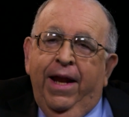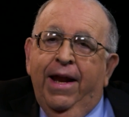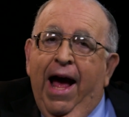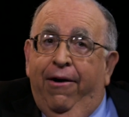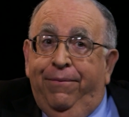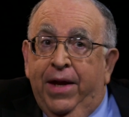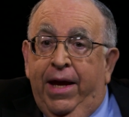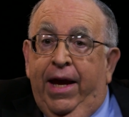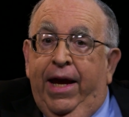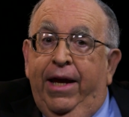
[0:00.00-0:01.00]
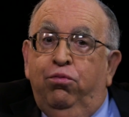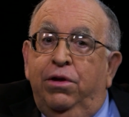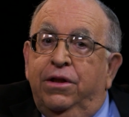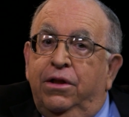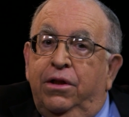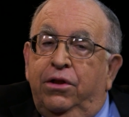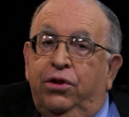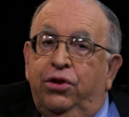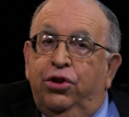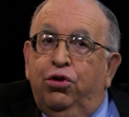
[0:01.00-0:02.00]
Now, it was
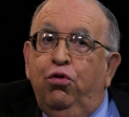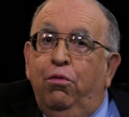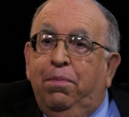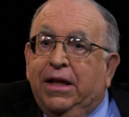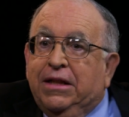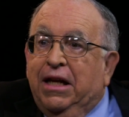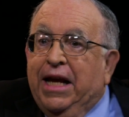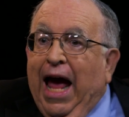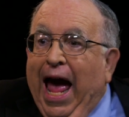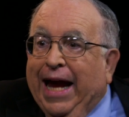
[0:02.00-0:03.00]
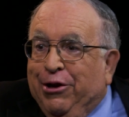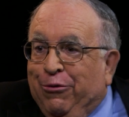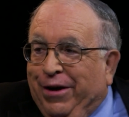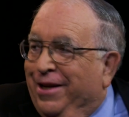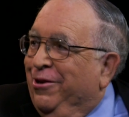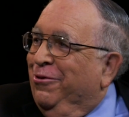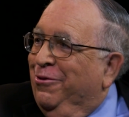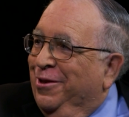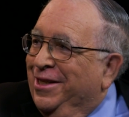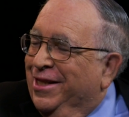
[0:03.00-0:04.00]
scrupulously accurate,
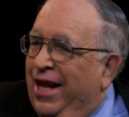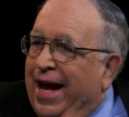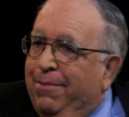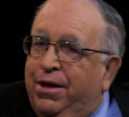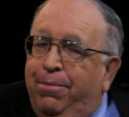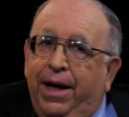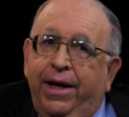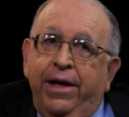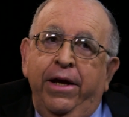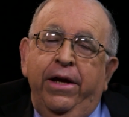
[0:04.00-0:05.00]
or at least claimed to be,